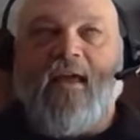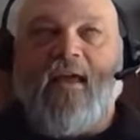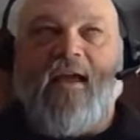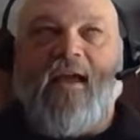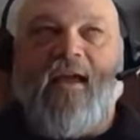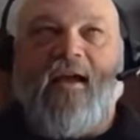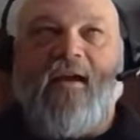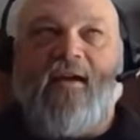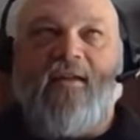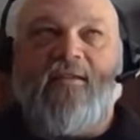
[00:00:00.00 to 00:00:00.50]

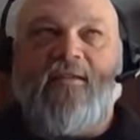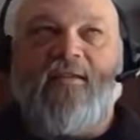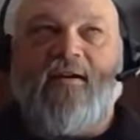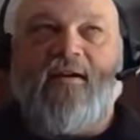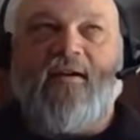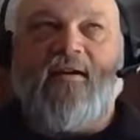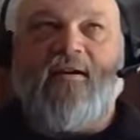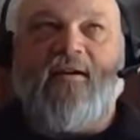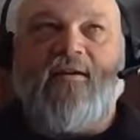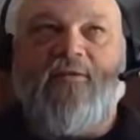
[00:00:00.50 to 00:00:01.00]
and
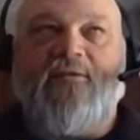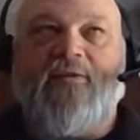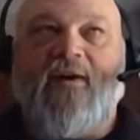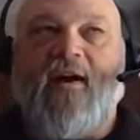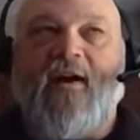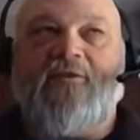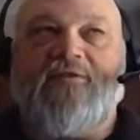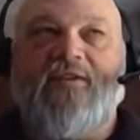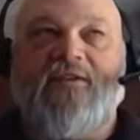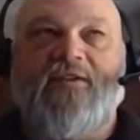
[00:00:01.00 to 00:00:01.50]
uh,
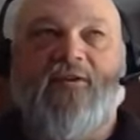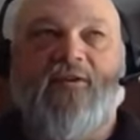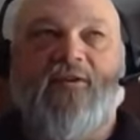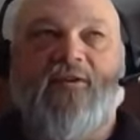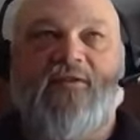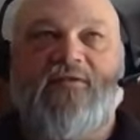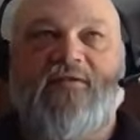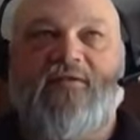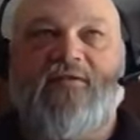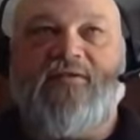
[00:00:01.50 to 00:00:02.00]
thousand
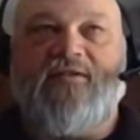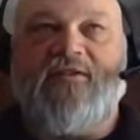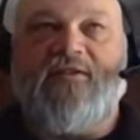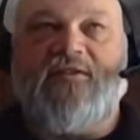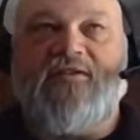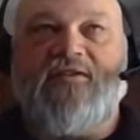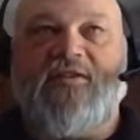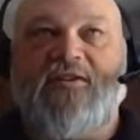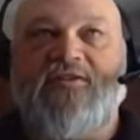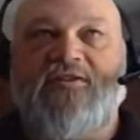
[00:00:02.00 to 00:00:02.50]
yards is
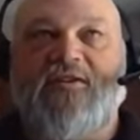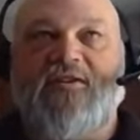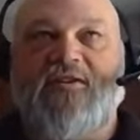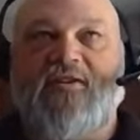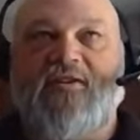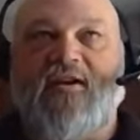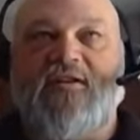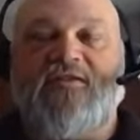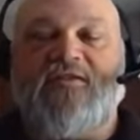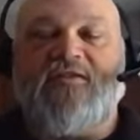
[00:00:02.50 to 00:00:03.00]
just such a,
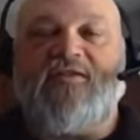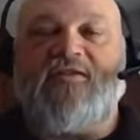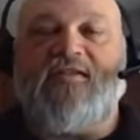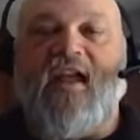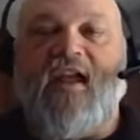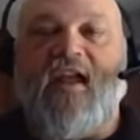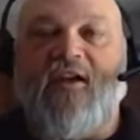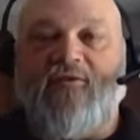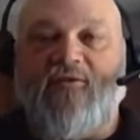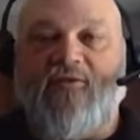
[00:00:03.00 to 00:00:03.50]
a
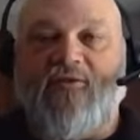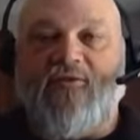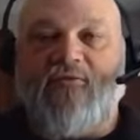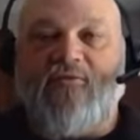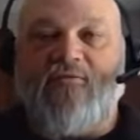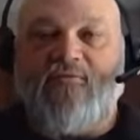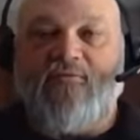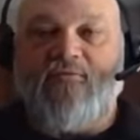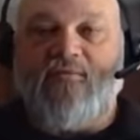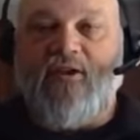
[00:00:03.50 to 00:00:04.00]
standard,
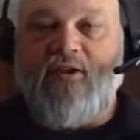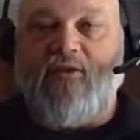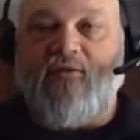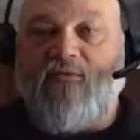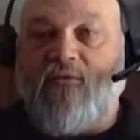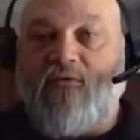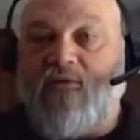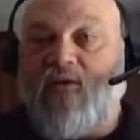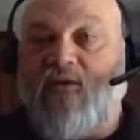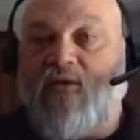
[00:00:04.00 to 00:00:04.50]
you know,
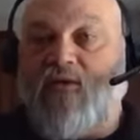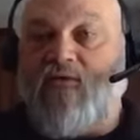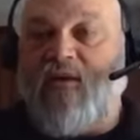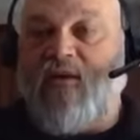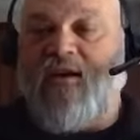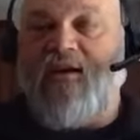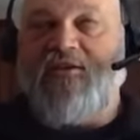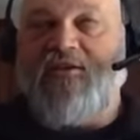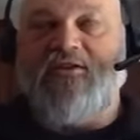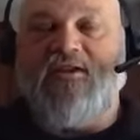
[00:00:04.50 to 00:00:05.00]
for long
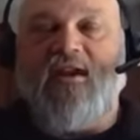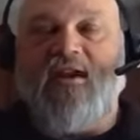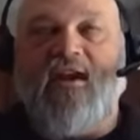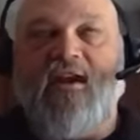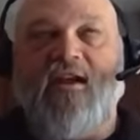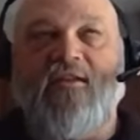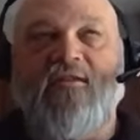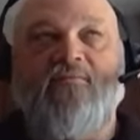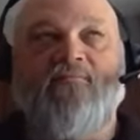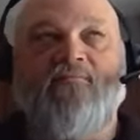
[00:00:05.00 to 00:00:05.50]
range,
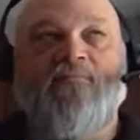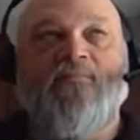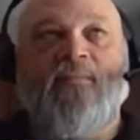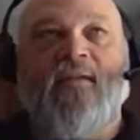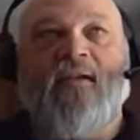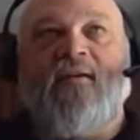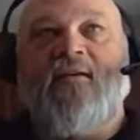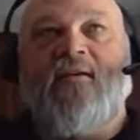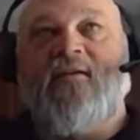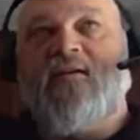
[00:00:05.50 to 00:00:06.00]
and
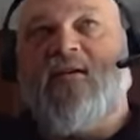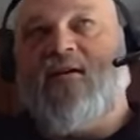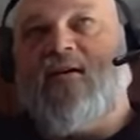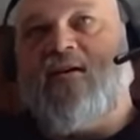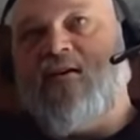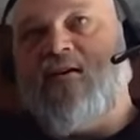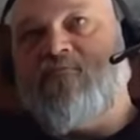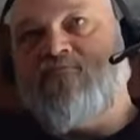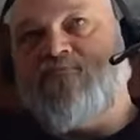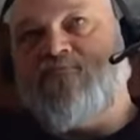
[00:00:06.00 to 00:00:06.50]

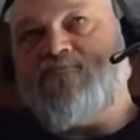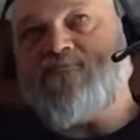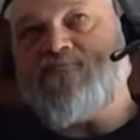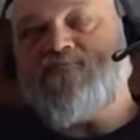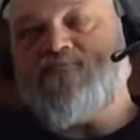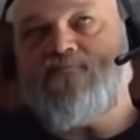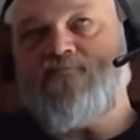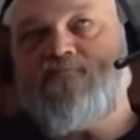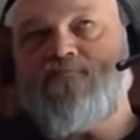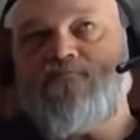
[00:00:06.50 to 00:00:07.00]
um.
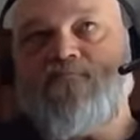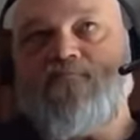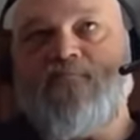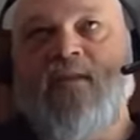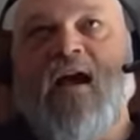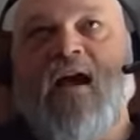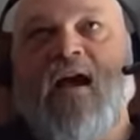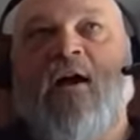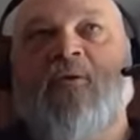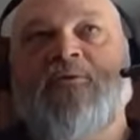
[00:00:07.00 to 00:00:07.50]

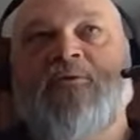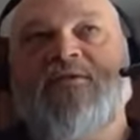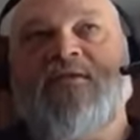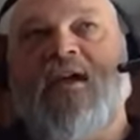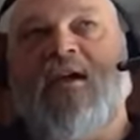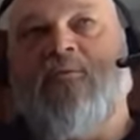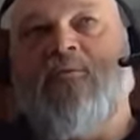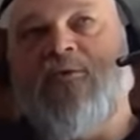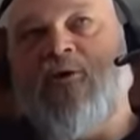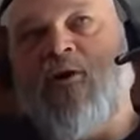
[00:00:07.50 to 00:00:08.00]
I will
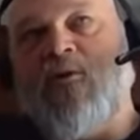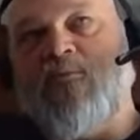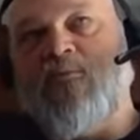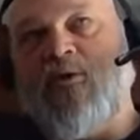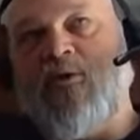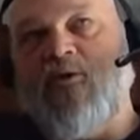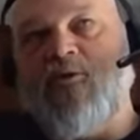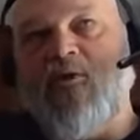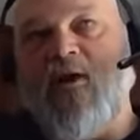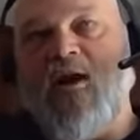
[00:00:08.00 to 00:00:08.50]
say with our
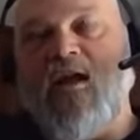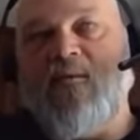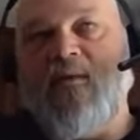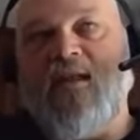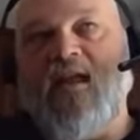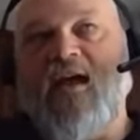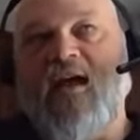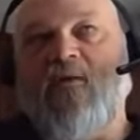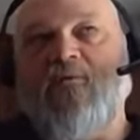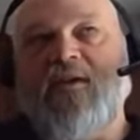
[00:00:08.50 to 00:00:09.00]
program and
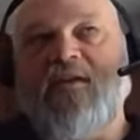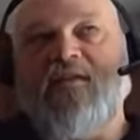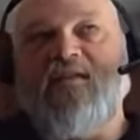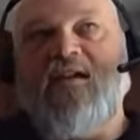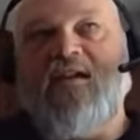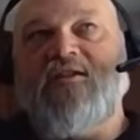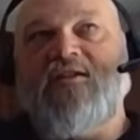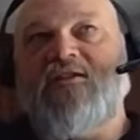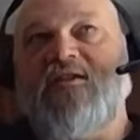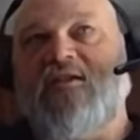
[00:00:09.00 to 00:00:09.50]
how we
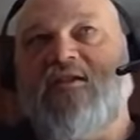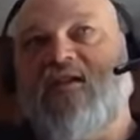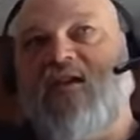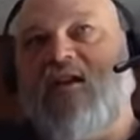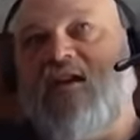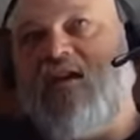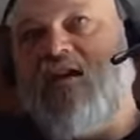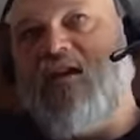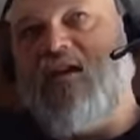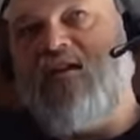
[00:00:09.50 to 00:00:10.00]
teach it
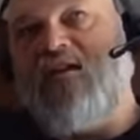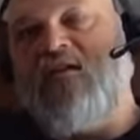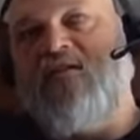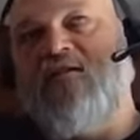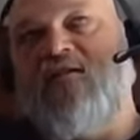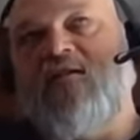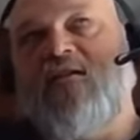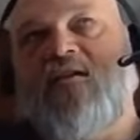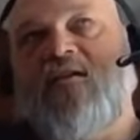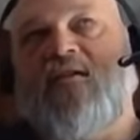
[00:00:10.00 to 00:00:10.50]

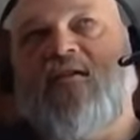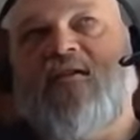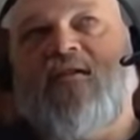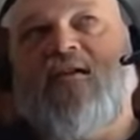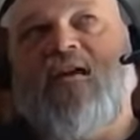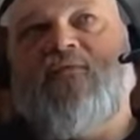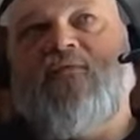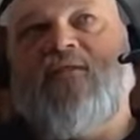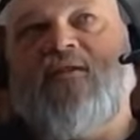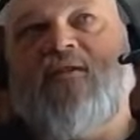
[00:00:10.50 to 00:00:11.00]
in,
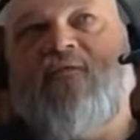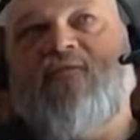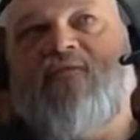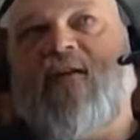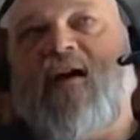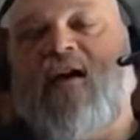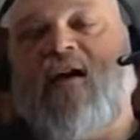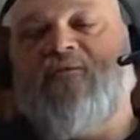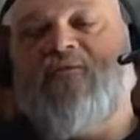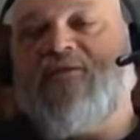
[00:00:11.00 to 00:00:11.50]
in the
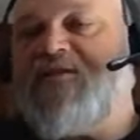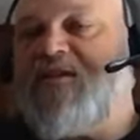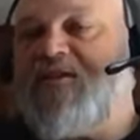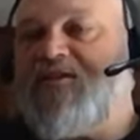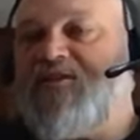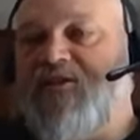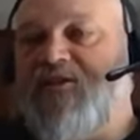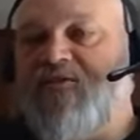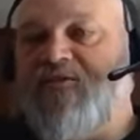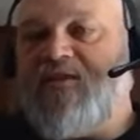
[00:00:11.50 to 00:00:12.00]
five or
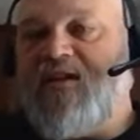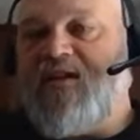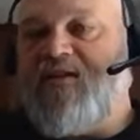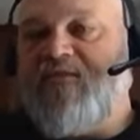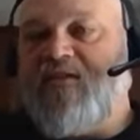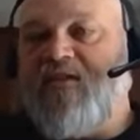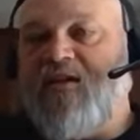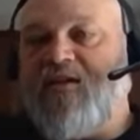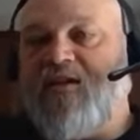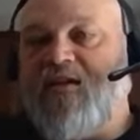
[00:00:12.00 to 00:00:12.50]
six years
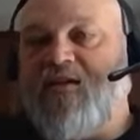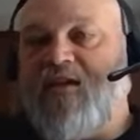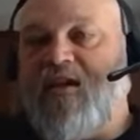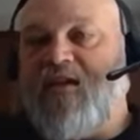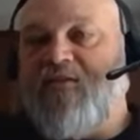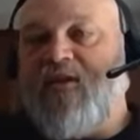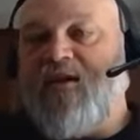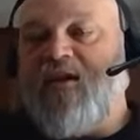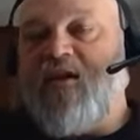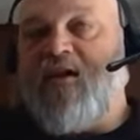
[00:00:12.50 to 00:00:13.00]
I've done it
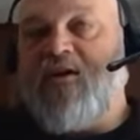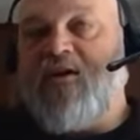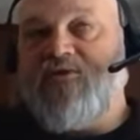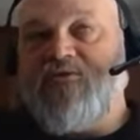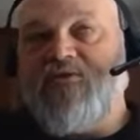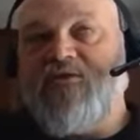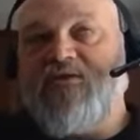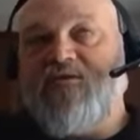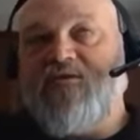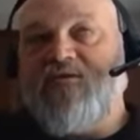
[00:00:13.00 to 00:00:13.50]
and the
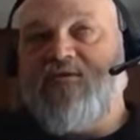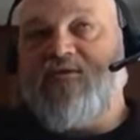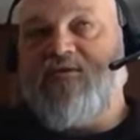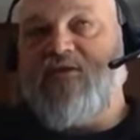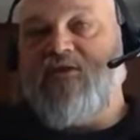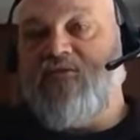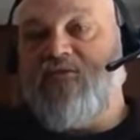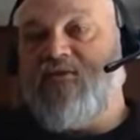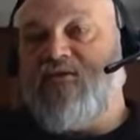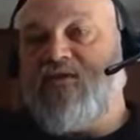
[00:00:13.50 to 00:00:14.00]
hundreds of
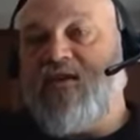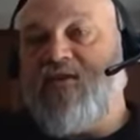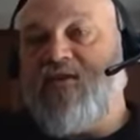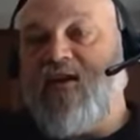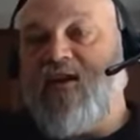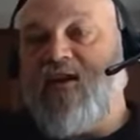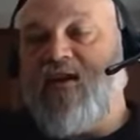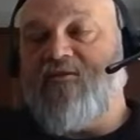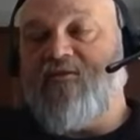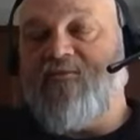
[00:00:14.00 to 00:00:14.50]
students I've
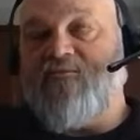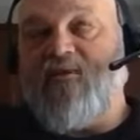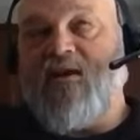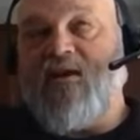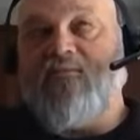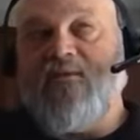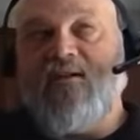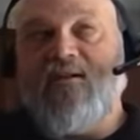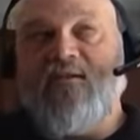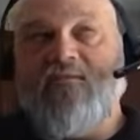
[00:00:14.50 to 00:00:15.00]
had, or
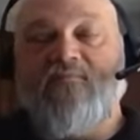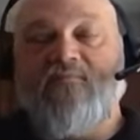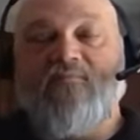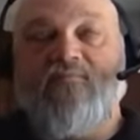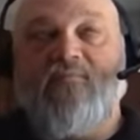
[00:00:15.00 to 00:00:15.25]
probably